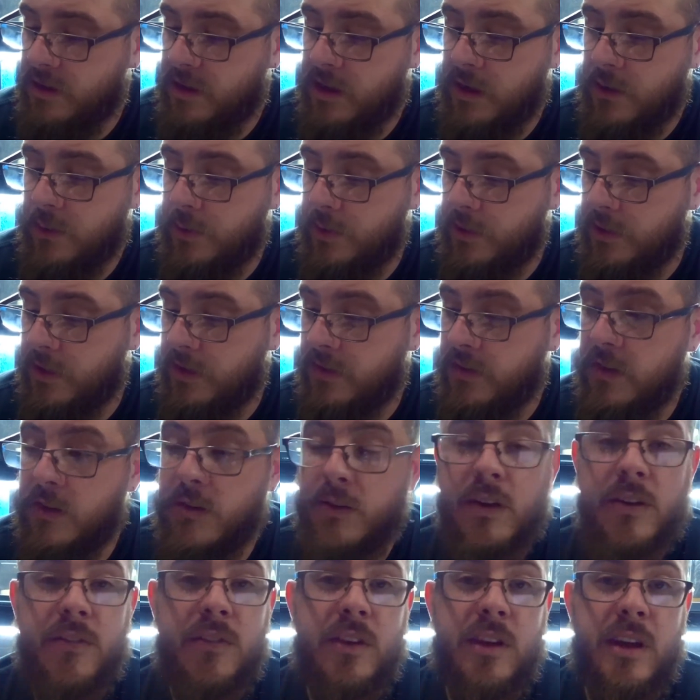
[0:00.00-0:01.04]
I realized I
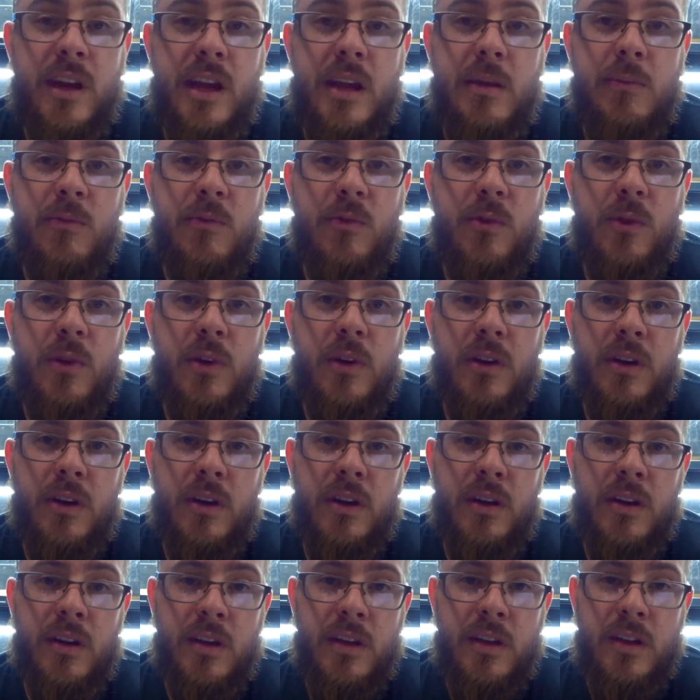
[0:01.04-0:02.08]
don't have a name for her,